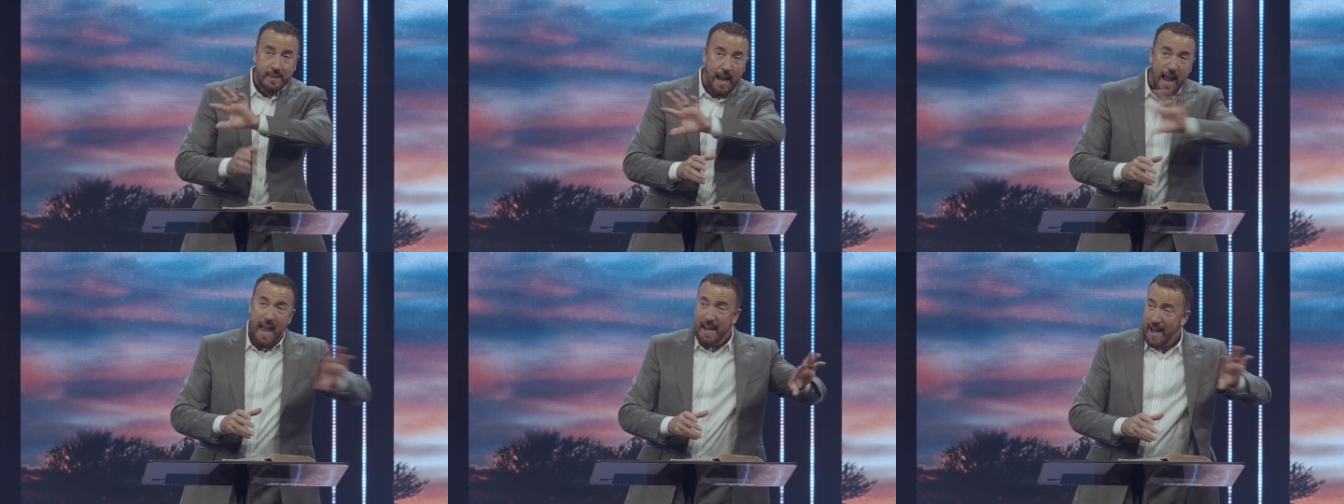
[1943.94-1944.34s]

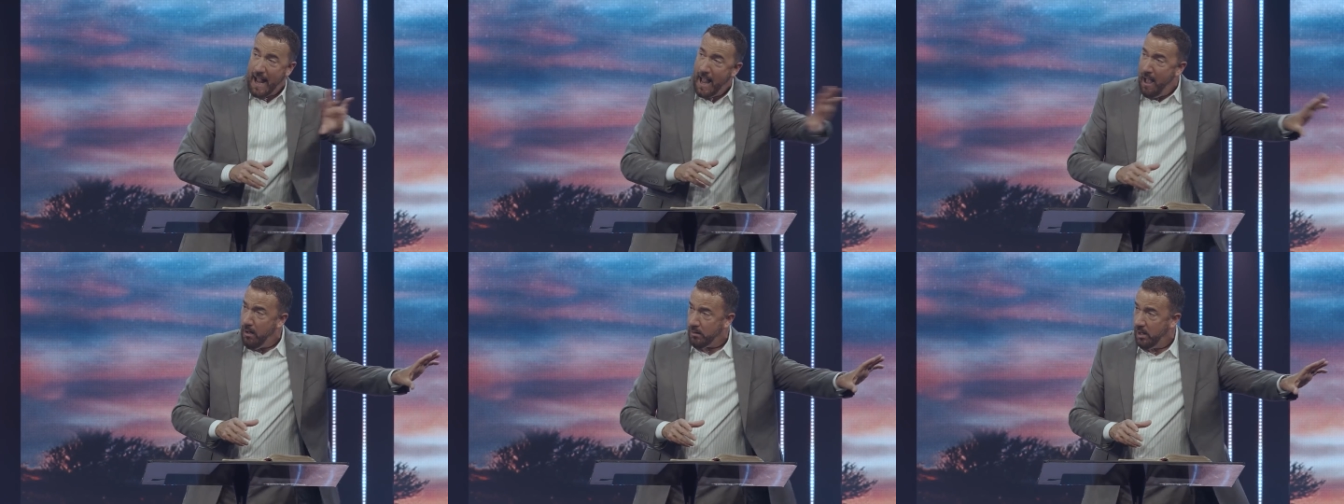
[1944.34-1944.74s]
that
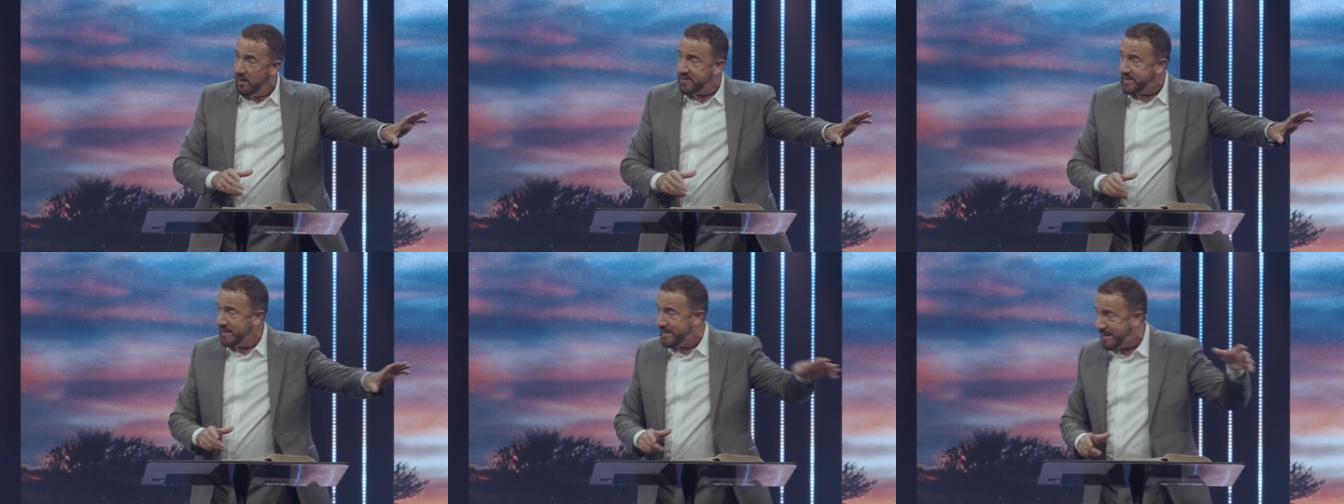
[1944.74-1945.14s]
out
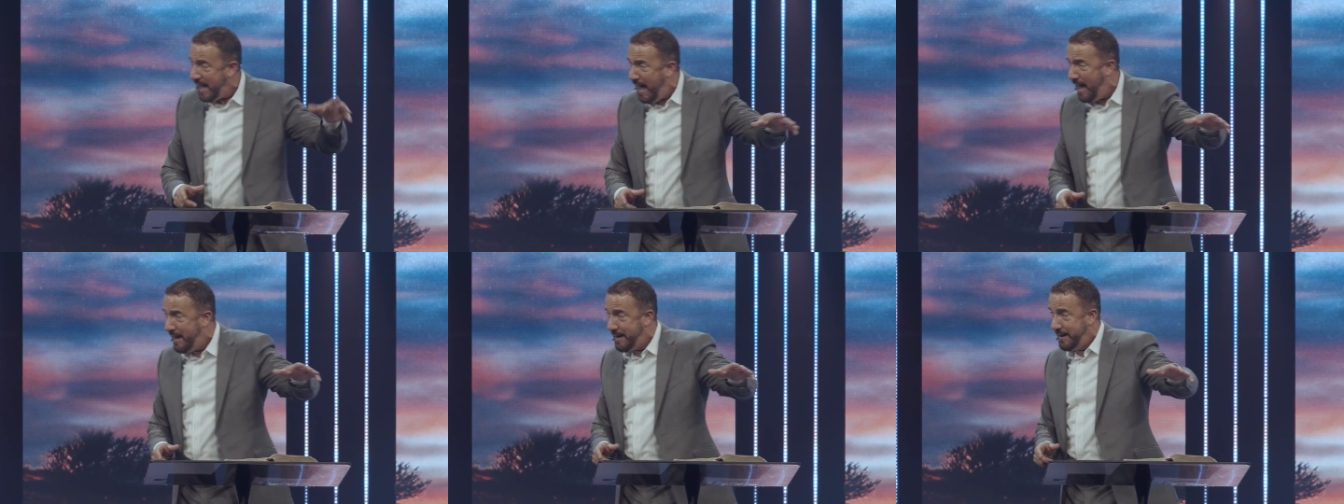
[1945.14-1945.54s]
of
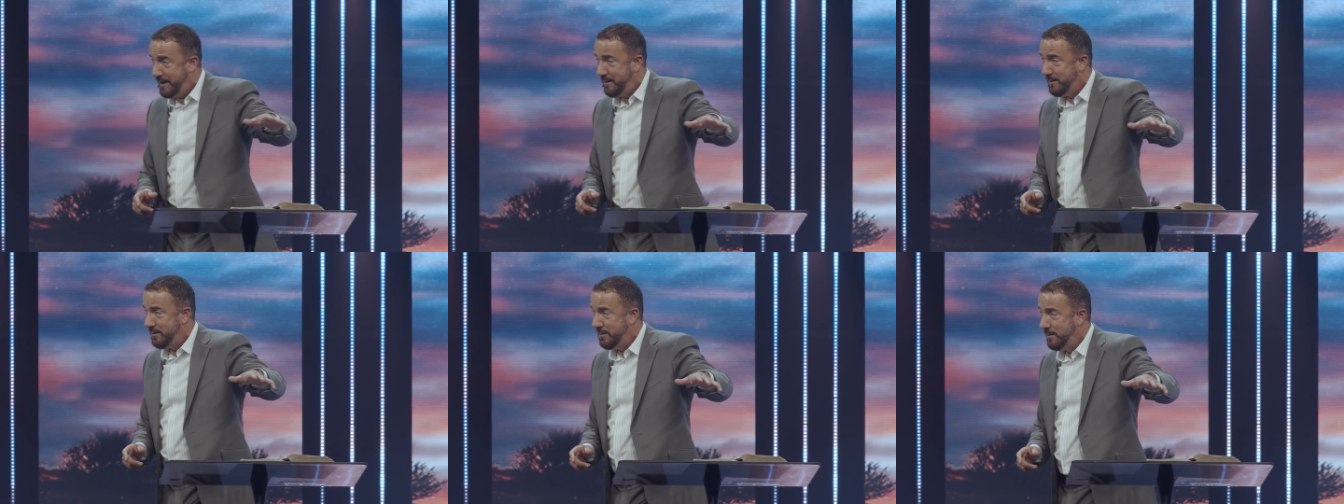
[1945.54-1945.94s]
society,
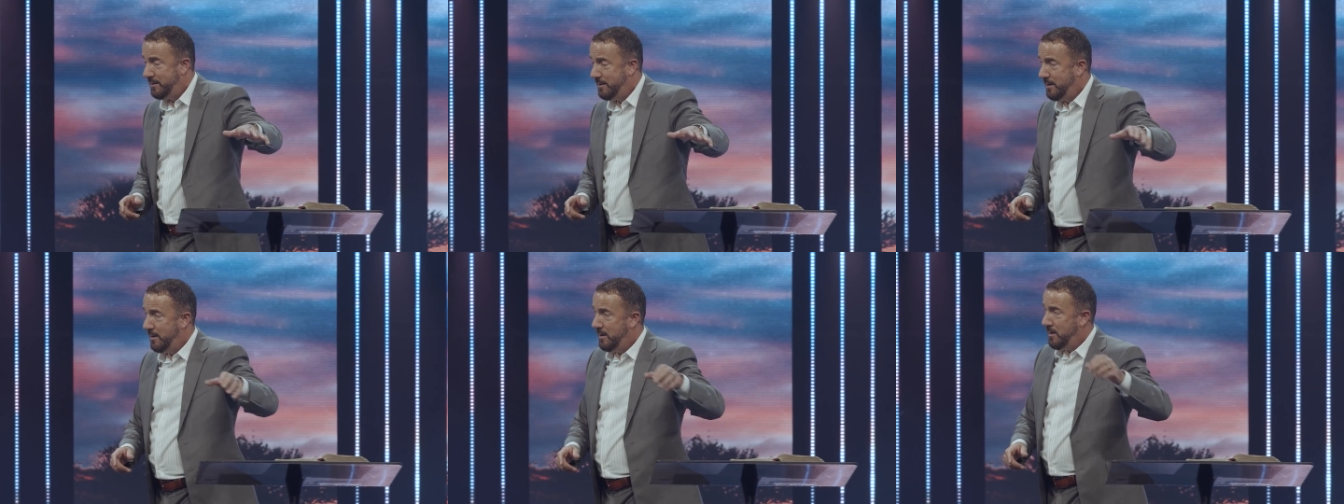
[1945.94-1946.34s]

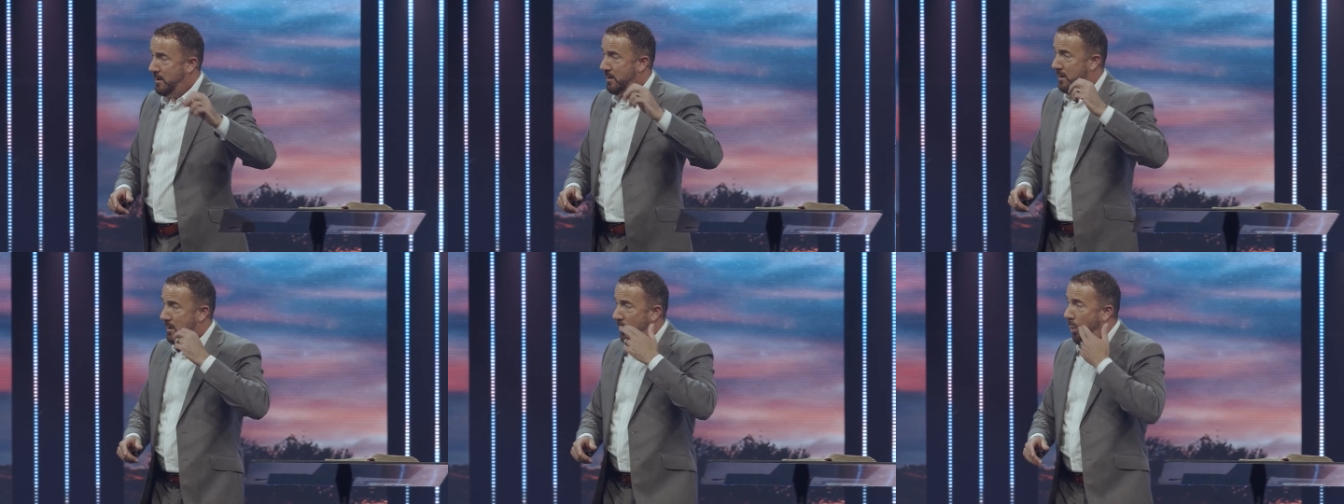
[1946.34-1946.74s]

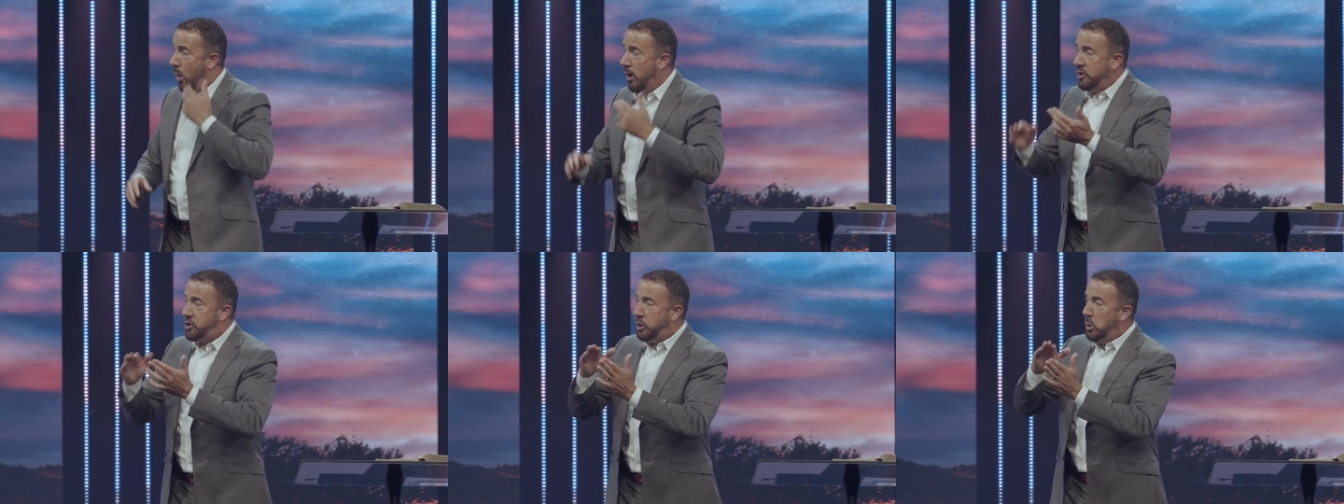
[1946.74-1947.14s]

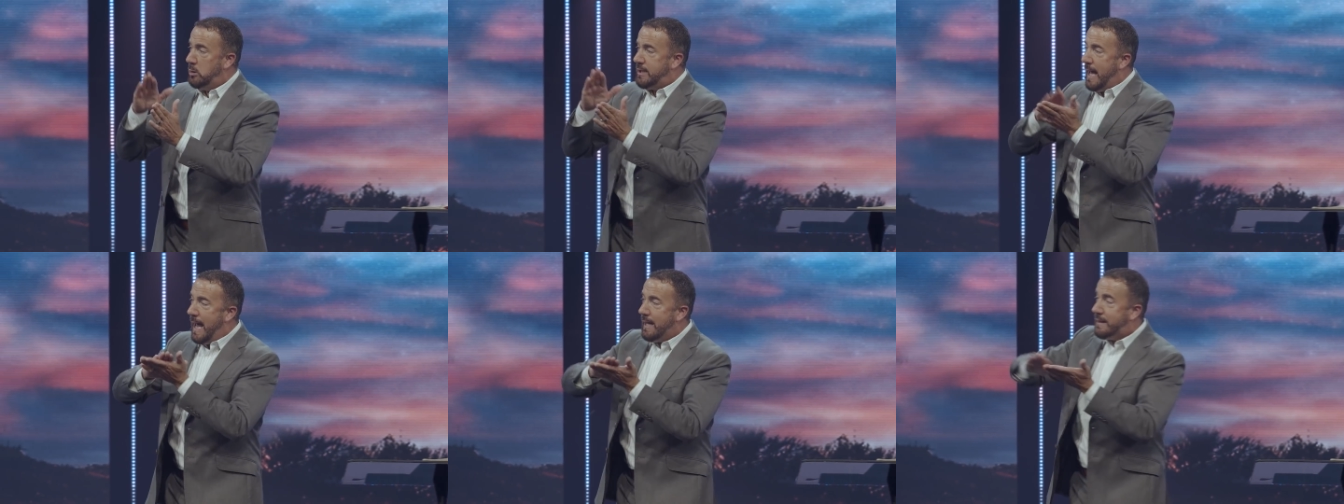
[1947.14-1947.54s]
once you
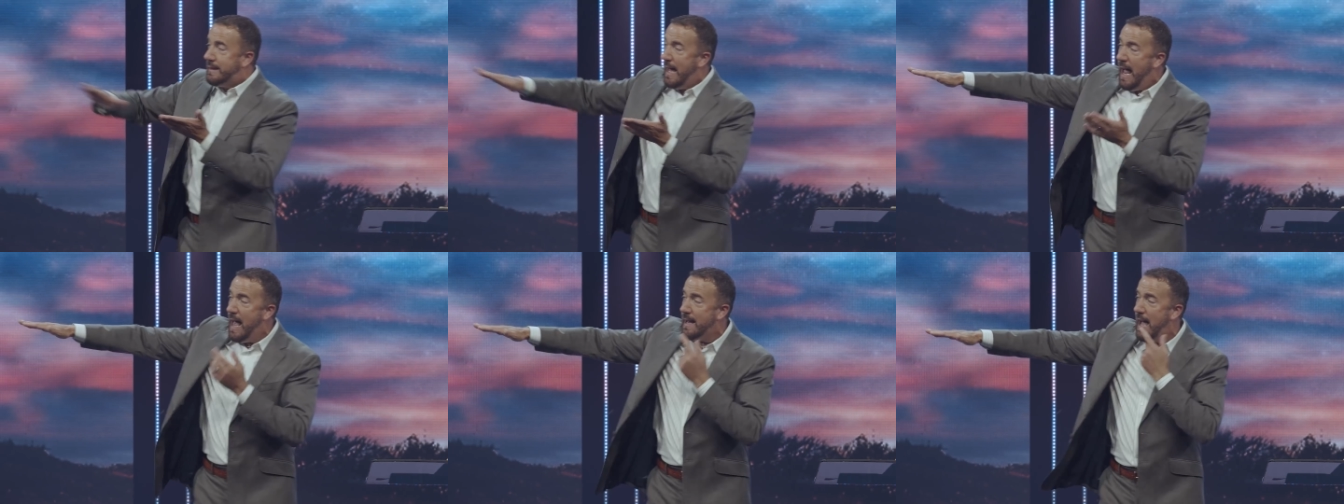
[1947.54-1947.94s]
take that